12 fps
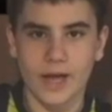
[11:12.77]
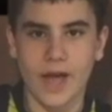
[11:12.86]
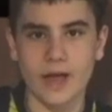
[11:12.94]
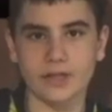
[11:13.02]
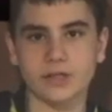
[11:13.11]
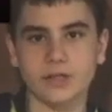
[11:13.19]

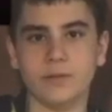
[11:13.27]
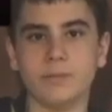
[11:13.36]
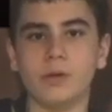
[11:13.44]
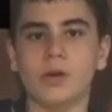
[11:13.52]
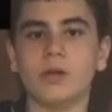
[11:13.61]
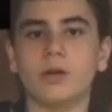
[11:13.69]
ash can
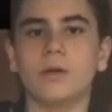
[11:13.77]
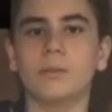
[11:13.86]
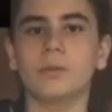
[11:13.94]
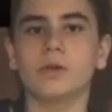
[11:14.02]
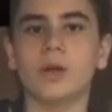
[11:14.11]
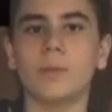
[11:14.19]

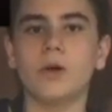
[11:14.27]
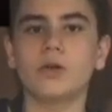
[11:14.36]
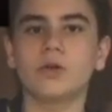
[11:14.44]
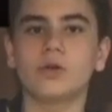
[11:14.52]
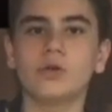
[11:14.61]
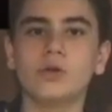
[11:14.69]
build up on
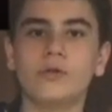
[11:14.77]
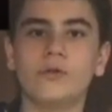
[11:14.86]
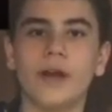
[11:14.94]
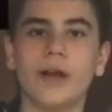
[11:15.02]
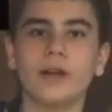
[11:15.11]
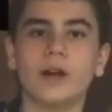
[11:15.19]
your
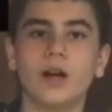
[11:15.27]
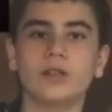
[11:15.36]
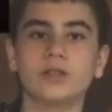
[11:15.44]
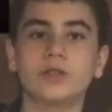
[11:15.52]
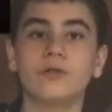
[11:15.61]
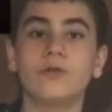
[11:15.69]
roof and
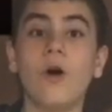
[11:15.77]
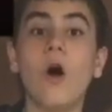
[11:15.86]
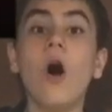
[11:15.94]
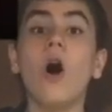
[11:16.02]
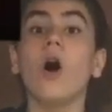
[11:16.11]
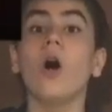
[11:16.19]
cause it to
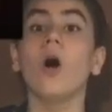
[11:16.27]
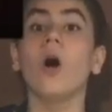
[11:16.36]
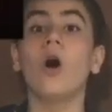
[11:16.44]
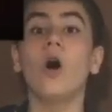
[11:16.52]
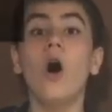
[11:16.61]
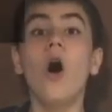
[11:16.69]

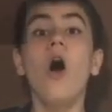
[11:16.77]
fall.